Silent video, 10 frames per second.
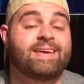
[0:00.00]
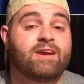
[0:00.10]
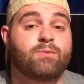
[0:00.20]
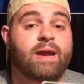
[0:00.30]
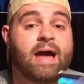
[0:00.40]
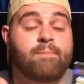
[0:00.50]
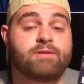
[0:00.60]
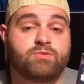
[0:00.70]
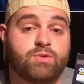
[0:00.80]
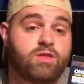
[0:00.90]
to hear what
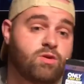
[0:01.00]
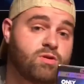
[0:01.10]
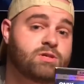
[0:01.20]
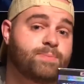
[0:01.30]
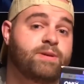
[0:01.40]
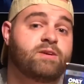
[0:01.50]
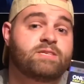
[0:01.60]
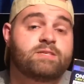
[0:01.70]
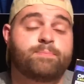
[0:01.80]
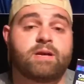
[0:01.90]
happens with your
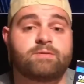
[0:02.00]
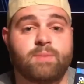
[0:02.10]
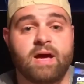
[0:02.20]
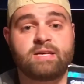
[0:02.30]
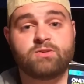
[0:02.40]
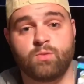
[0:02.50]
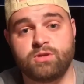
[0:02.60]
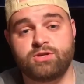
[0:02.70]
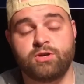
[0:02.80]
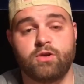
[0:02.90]
experiences at Best Buy. So
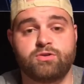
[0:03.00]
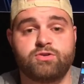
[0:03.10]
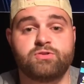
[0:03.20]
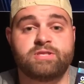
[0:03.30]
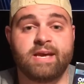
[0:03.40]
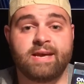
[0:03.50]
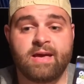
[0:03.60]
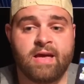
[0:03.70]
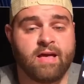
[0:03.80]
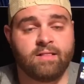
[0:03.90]
once you go Tuesday,
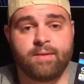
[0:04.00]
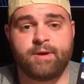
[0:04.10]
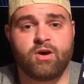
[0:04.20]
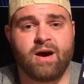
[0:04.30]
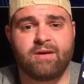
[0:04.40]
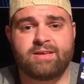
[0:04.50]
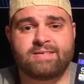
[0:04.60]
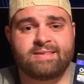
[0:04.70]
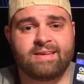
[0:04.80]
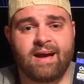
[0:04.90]
let me know how
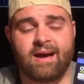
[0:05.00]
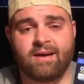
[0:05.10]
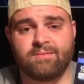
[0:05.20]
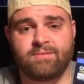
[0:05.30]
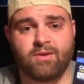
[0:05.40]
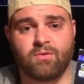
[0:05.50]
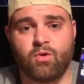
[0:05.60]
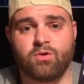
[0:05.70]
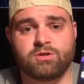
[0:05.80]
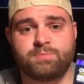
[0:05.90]
this you know,
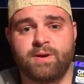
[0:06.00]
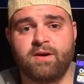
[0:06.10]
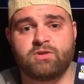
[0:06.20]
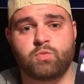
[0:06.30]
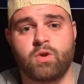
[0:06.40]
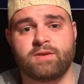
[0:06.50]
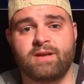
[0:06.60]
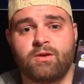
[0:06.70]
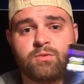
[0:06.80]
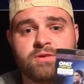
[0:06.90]
whole experience worked
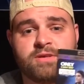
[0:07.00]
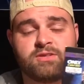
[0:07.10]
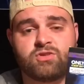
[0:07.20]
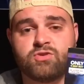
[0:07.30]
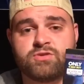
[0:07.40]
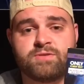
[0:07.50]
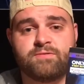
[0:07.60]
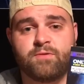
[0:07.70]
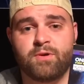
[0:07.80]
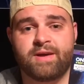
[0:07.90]
out with the exclusive
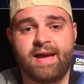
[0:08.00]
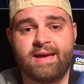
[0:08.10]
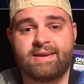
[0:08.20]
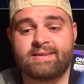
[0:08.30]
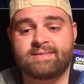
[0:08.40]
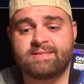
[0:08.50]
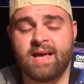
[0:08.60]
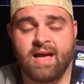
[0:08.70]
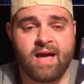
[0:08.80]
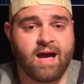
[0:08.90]
4K discs.
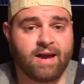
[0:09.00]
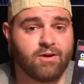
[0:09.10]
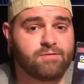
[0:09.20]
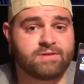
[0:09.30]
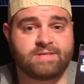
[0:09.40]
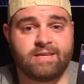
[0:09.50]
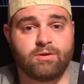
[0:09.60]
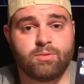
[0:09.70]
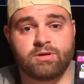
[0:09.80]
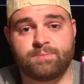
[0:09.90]
I know for
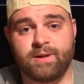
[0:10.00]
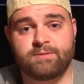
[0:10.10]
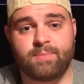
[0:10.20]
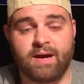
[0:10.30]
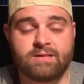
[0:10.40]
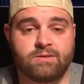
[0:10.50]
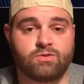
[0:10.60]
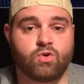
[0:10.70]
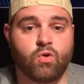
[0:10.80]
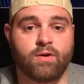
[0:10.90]
Steelbooks, Best Buy is
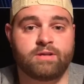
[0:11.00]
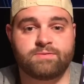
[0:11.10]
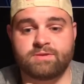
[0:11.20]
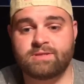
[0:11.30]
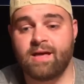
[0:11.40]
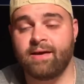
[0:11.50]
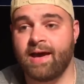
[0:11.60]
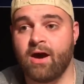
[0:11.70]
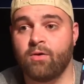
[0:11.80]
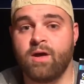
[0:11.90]
notorious for
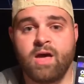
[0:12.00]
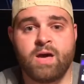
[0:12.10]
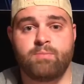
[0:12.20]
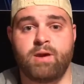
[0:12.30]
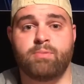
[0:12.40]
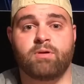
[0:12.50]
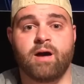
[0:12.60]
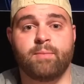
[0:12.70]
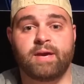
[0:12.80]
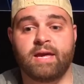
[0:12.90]
selling out, people
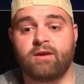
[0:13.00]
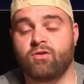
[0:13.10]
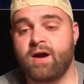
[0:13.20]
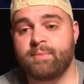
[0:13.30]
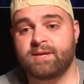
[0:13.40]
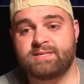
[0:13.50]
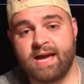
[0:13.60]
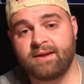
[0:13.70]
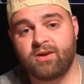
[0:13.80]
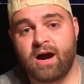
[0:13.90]
coming in and grabbing
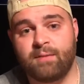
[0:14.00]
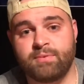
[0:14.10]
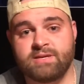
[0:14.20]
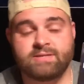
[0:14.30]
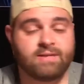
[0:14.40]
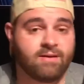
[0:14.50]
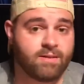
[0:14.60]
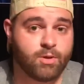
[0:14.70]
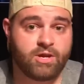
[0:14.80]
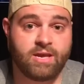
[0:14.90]
10 copies,
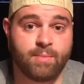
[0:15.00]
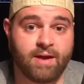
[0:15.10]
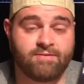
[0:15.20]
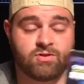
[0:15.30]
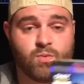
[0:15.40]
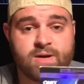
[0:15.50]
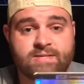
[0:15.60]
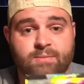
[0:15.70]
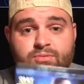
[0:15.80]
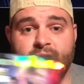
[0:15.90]
selling them on eBay for
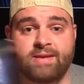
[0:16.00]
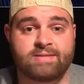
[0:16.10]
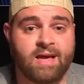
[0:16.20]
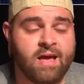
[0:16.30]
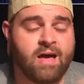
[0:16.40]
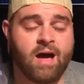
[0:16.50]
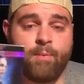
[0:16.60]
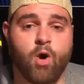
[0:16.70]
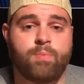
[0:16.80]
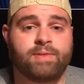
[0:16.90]
twice the price.
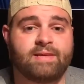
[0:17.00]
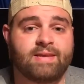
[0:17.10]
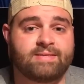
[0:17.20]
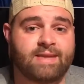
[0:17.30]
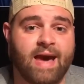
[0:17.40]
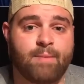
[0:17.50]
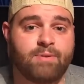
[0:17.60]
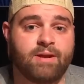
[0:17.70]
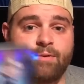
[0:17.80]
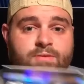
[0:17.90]
I'm hoping that doesn't
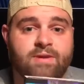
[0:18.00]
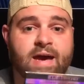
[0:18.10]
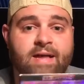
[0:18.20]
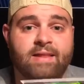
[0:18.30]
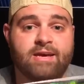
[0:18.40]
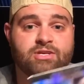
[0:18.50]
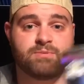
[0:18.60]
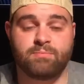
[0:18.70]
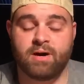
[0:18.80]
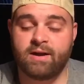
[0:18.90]
happen here with
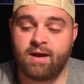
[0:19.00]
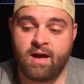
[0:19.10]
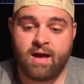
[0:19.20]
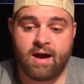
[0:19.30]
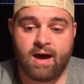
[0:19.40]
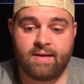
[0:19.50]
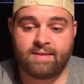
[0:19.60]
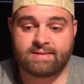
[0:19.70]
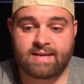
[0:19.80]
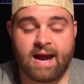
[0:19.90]
Annihilation, but
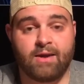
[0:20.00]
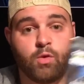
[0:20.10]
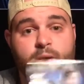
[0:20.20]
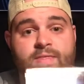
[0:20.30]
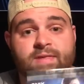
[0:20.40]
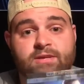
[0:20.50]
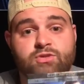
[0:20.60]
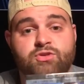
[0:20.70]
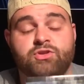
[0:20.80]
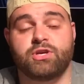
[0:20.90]
that's kind of the way
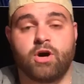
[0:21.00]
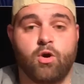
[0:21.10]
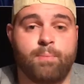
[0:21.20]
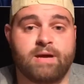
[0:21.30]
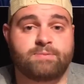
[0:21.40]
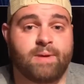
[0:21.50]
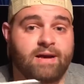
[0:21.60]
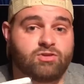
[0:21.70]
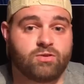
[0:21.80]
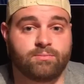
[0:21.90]
things usually go at Best
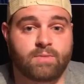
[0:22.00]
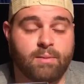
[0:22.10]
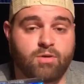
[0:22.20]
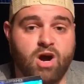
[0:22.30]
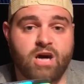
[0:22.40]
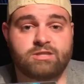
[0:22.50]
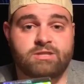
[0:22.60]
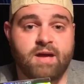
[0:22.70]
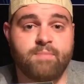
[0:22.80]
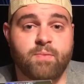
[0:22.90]
Buy, so I'm
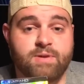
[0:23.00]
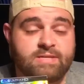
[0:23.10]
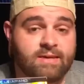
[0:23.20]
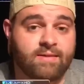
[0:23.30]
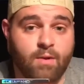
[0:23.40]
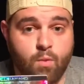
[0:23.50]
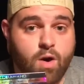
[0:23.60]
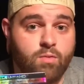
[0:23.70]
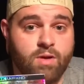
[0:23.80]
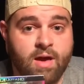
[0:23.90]
cautiously optimistic they
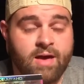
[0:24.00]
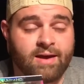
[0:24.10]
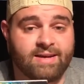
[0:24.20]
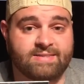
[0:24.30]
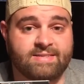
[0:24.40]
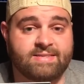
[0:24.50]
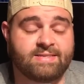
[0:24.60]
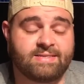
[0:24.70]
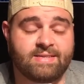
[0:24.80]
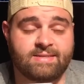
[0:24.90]
won't, because this
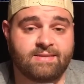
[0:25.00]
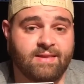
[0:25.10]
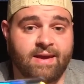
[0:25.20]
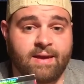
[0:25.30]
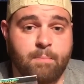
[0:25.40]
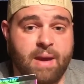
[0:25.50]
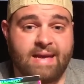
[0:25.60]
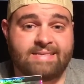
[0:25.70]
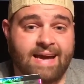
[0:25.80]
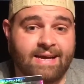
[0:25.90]
isn't like a
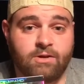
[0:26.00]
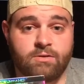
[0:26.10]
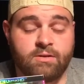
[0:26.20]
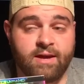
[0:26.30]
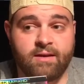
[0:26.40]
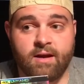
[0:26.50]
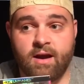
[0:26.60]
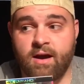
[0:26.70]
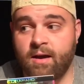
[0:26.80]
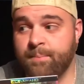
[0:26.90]
big title like
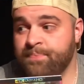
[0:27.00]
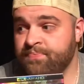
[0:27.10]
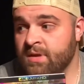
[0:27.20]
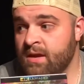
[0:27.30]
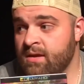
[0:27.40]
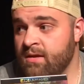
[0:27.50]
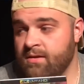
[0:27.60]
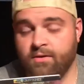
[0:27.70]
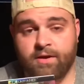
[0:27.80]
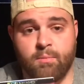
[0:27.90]

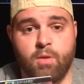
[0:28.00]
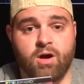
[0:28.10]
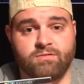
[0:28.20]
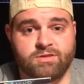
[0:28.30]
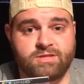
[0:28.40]
you know, like a Marvel